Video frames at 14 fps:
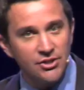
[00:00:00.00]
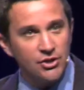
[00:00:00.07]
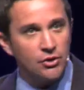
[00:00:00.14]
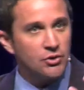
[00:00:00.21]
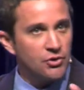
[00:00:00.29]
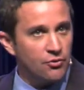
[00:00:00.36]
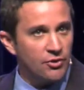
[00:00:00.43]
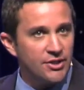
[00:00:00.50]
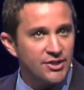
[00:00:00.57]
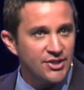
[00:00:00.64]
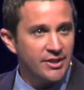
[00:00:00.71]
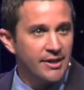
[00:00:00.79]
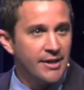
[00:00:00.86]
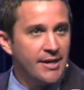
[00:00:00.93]
And she goes,
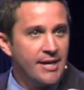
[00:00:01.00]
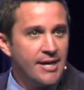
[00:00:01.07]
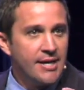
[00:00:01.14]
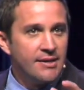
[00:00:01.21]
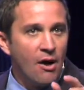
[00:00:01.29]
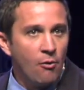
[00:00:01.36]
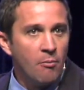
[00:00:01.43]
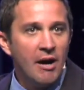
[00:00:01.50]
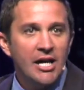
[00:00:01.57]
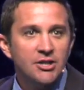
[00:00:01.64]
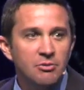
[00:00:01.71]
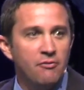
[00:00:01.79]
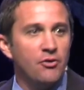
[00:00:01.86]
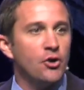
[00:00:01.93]
"Chris, that
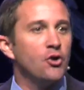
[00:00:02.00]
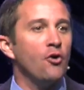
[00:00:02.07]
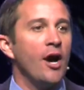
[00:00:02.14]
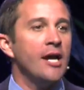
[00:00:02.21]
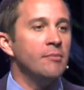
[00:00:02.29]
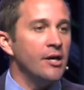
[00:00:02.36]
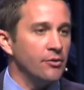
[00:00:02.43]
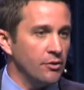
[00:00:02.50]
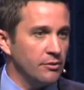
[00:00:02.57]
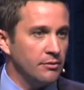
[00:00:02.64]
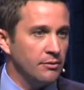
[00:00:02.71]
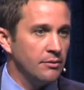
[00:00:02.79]
reminds me of your grandmother